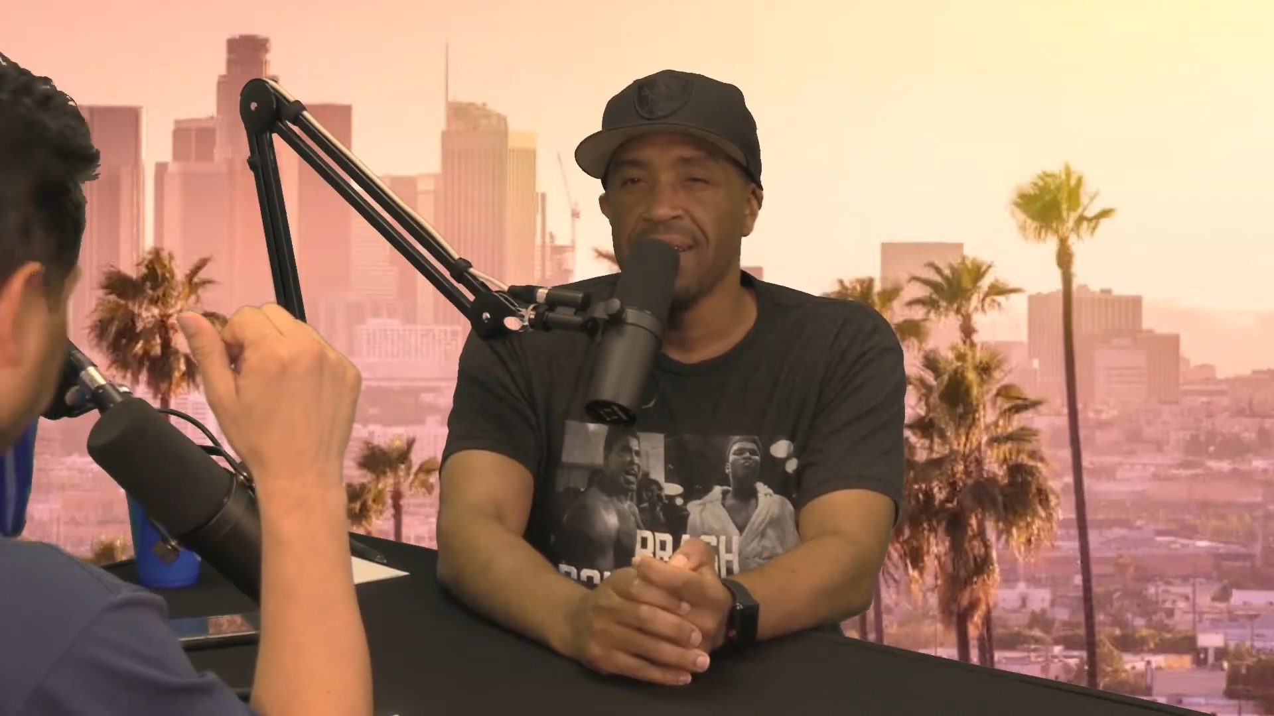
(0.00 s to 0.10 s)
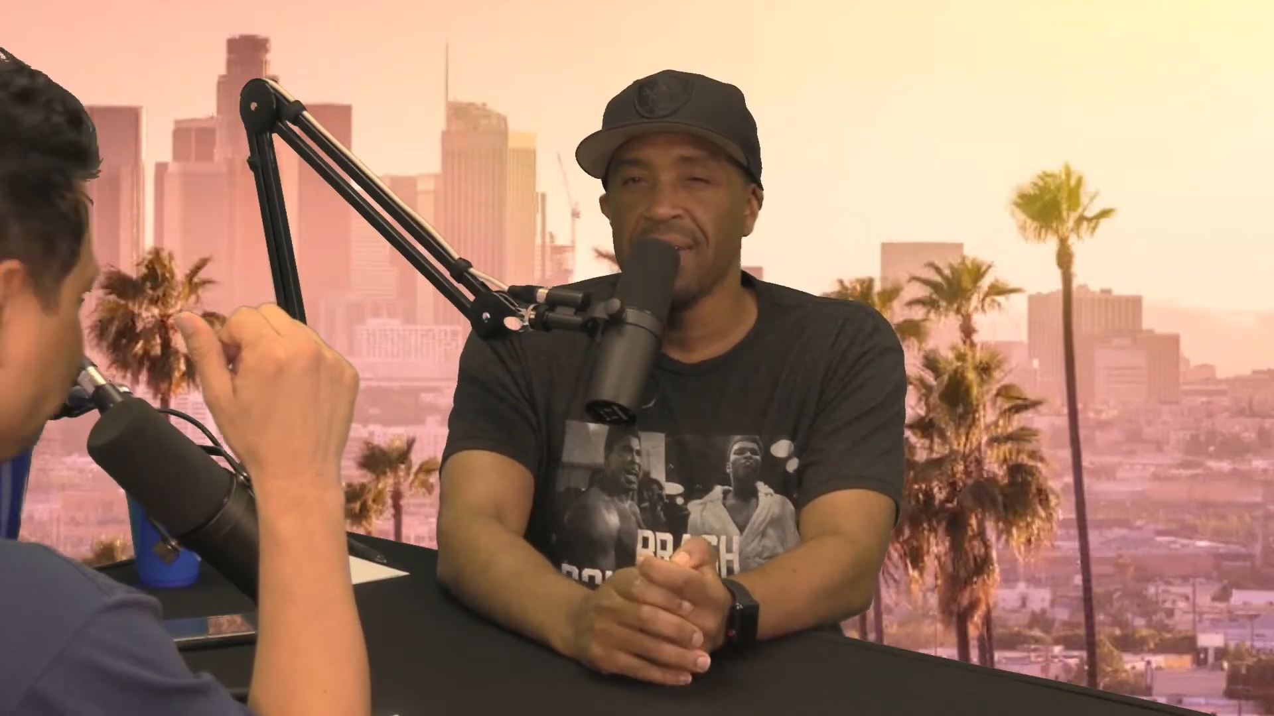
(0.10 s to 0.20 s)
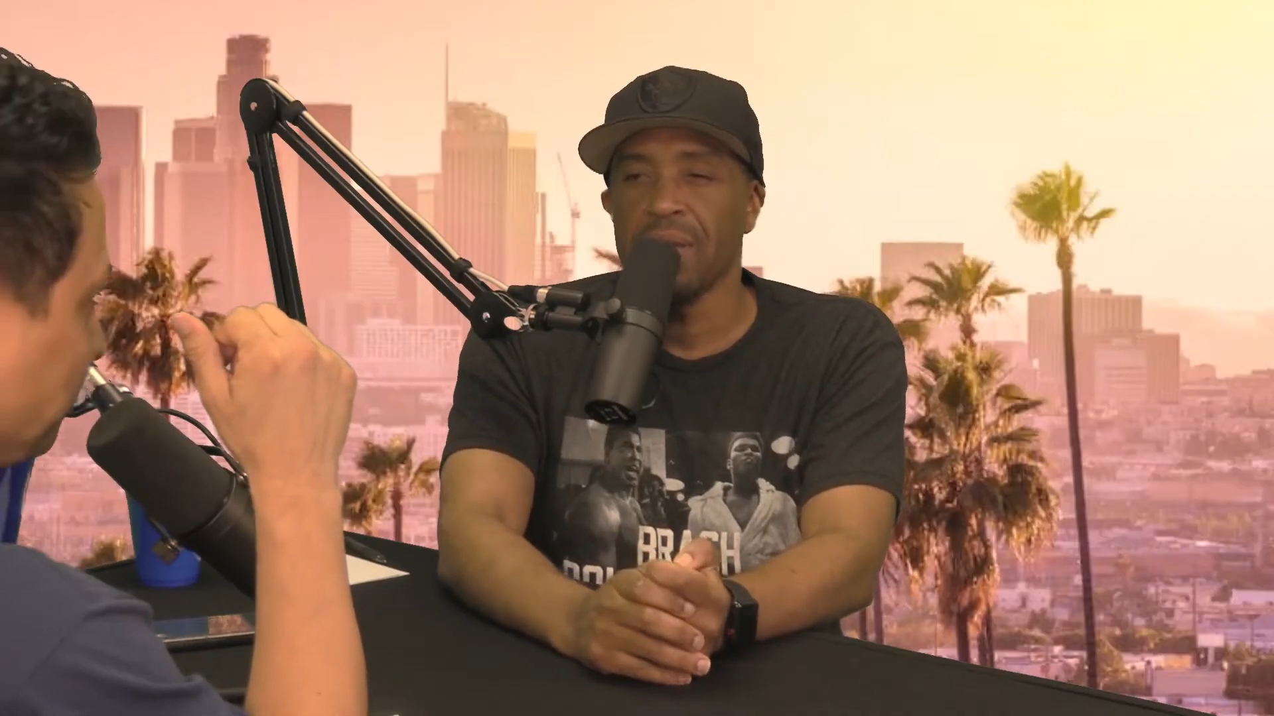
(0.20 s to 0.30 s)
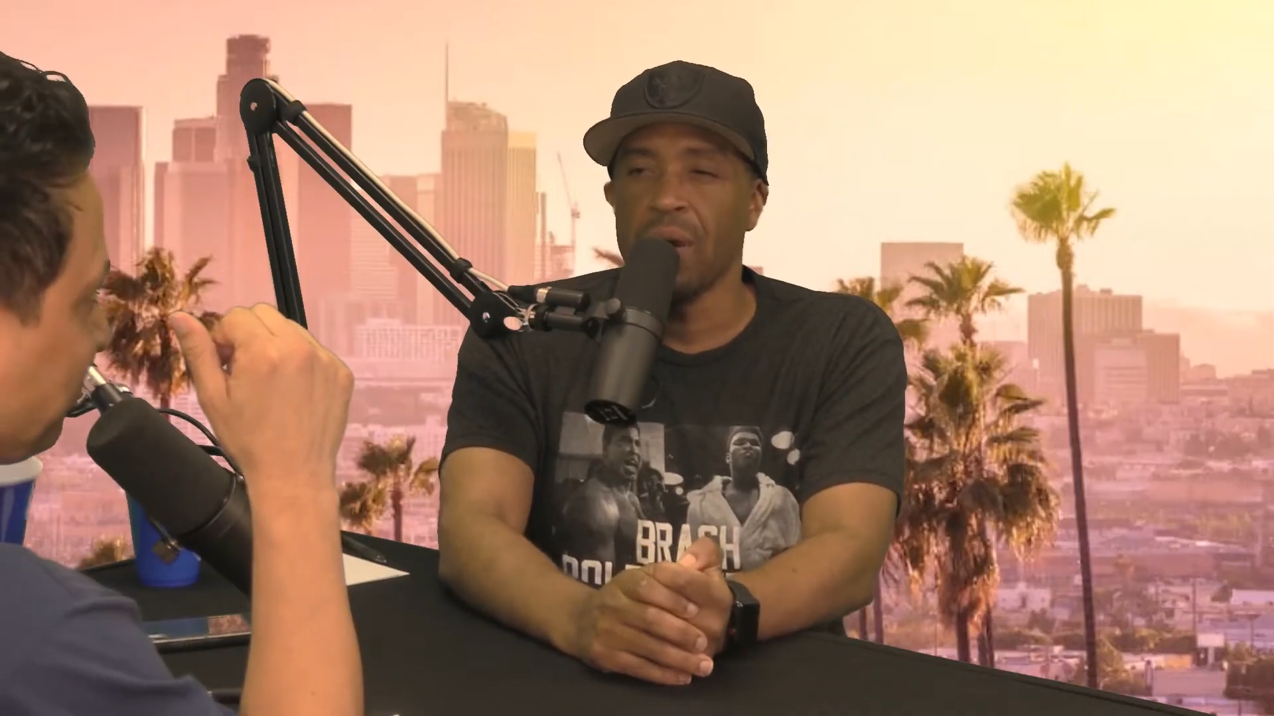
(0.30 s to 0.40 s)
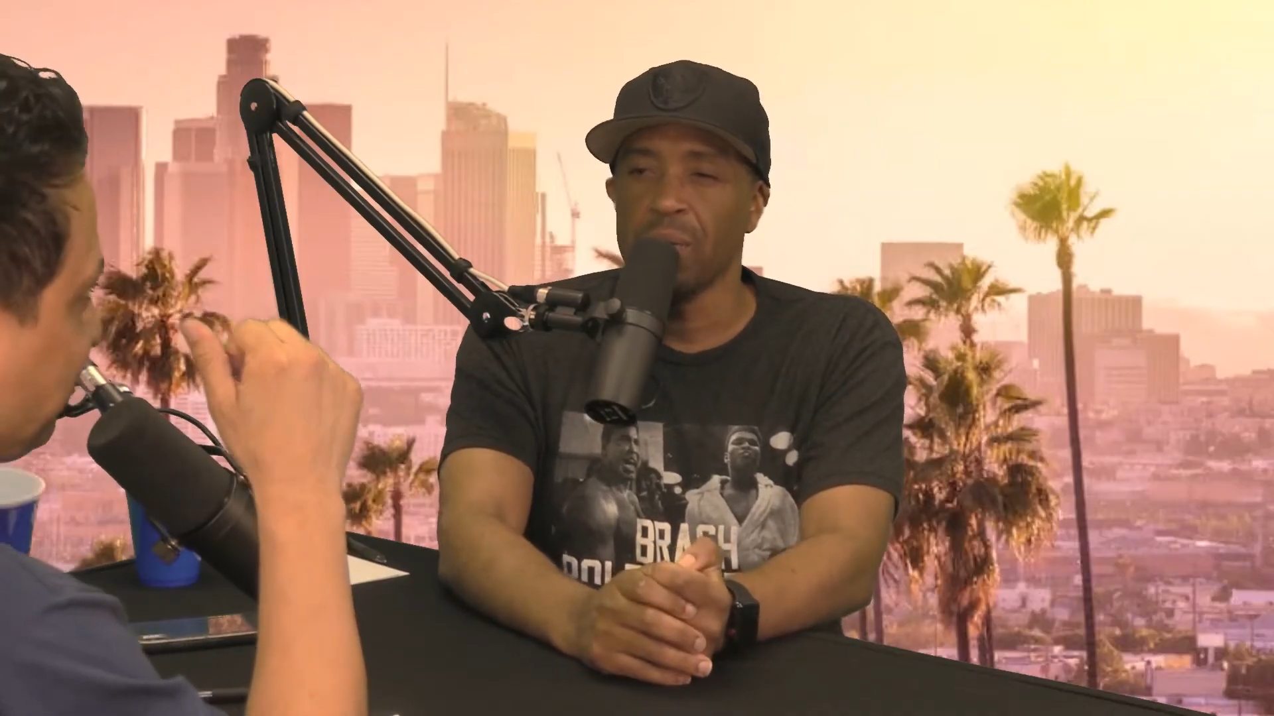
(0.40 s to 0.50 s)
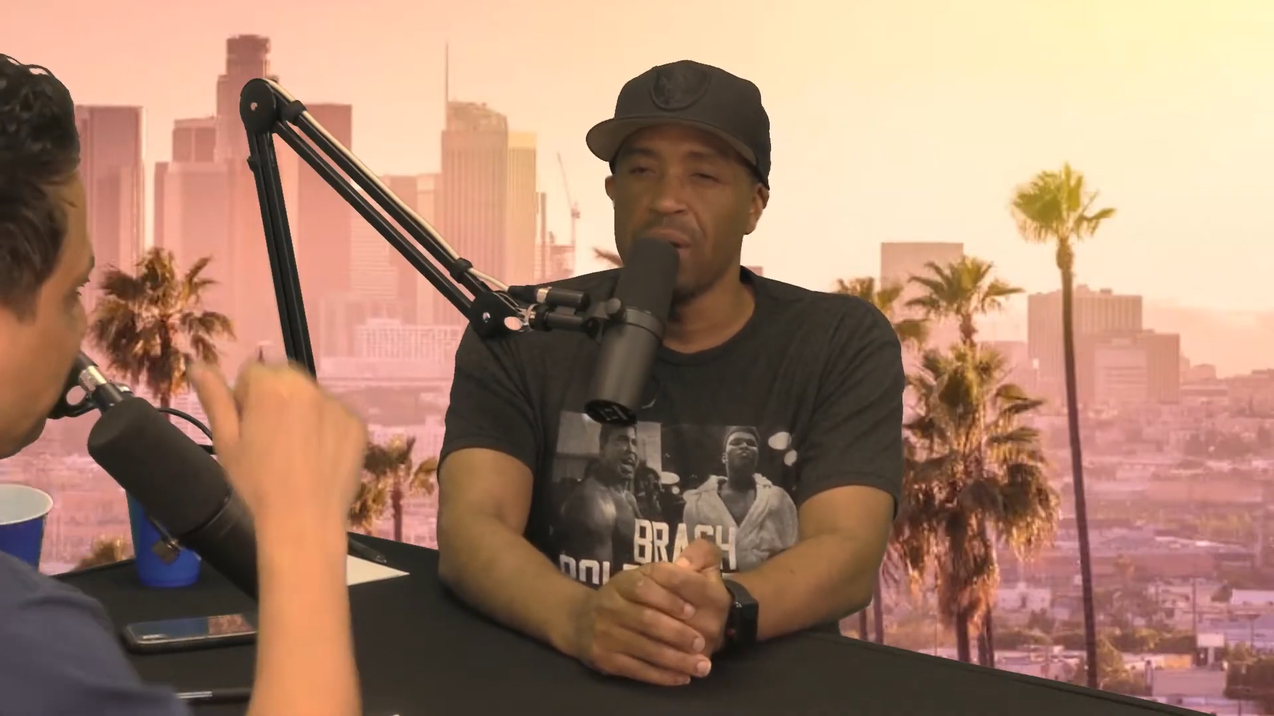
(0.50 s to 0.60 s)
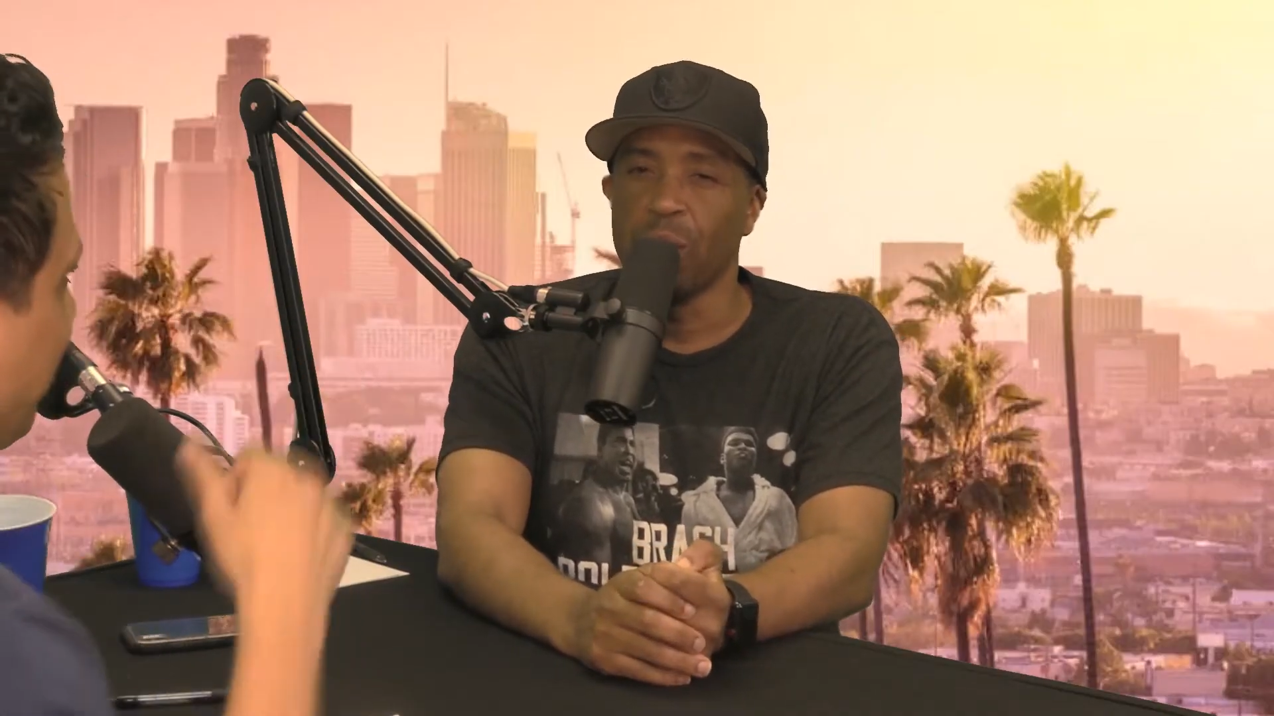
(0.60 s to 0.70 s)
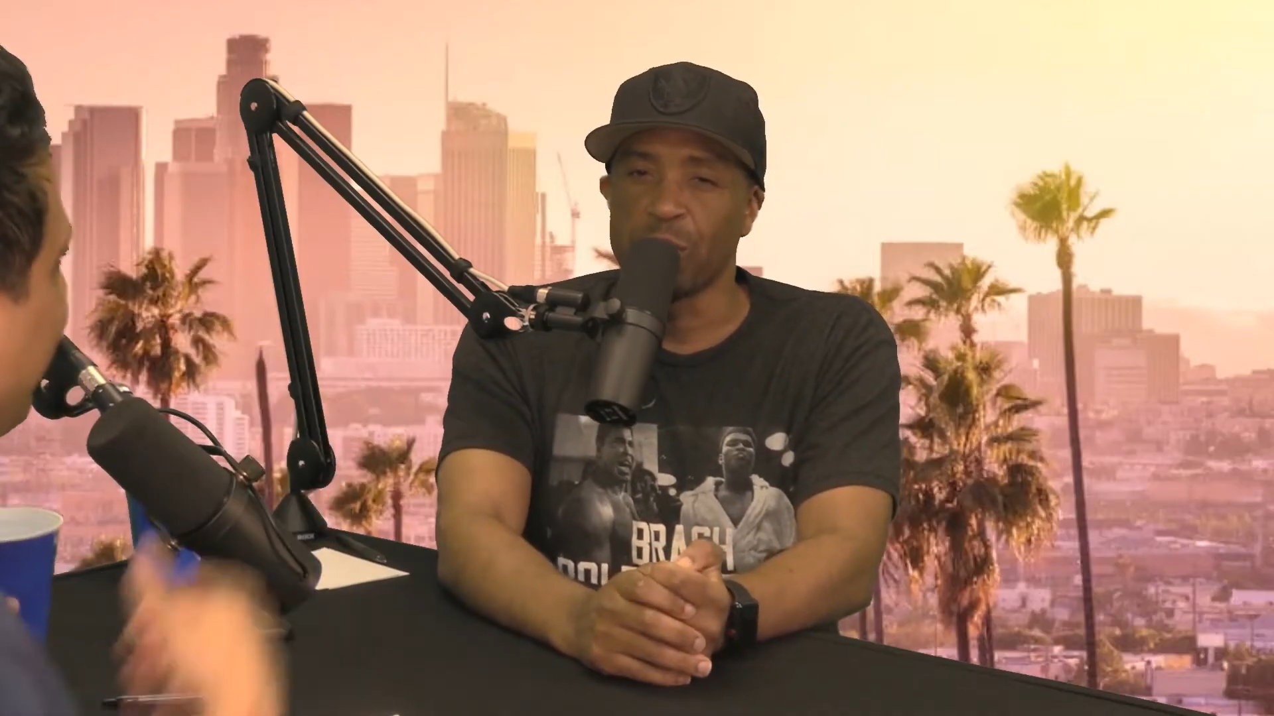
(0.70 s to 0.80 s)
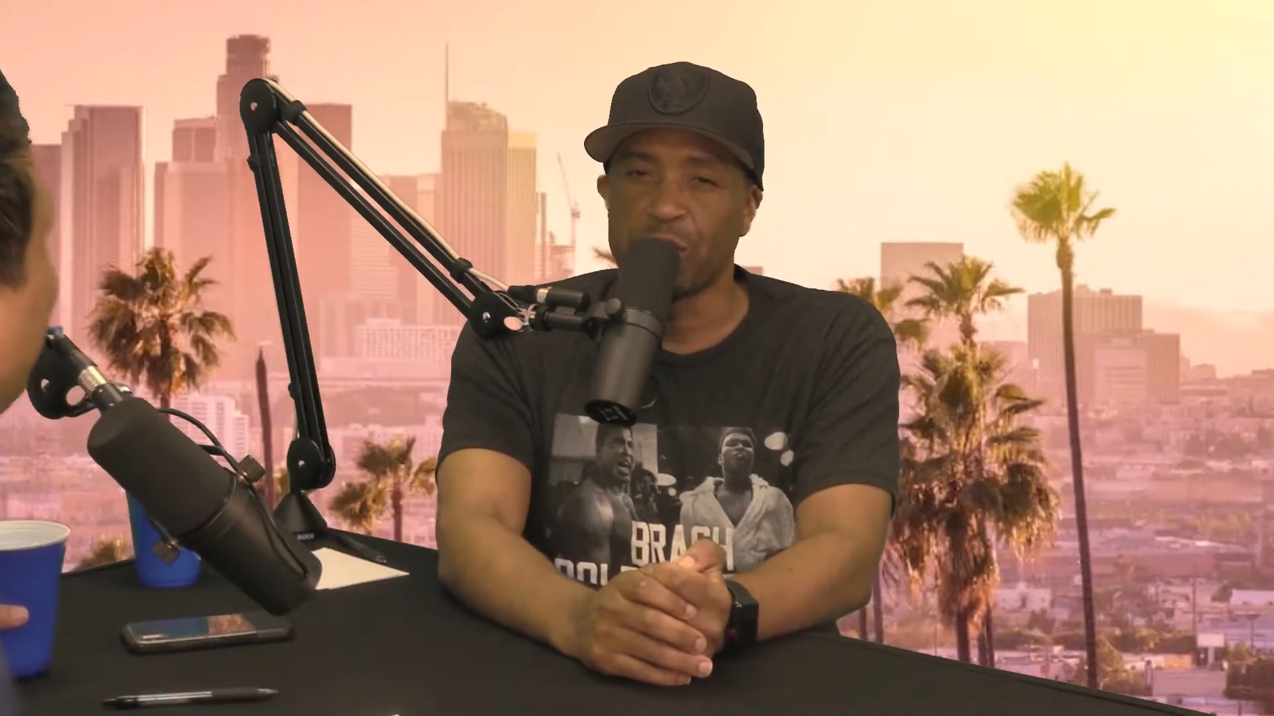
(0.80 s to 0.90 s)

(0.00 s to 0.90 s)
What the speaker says: you don't know